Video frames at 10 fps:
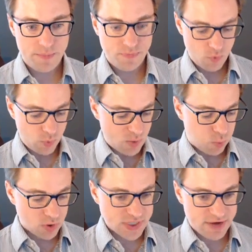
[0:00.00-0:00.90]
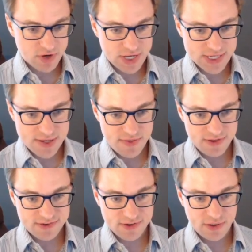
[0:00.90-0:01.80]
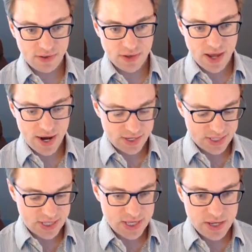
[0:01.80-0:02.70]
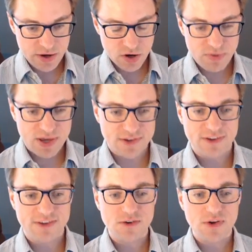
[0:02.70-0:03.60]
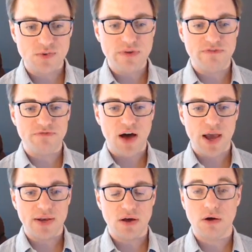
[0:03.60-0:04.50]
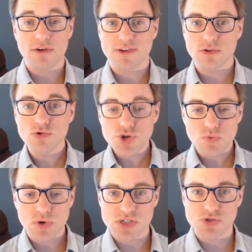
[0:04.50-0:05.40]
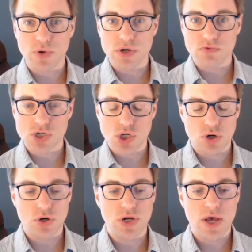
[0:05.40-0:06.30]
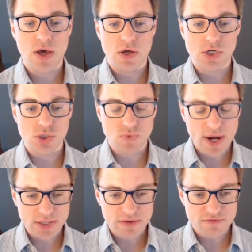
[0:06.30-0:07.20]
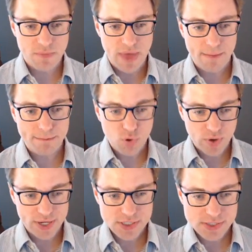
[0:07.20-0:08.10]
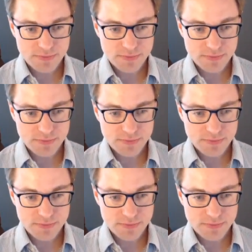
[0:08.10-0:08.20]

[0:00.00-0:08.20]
We won't ever get to this line here, because as soon as we find our solution, we're just going to return directly from that point.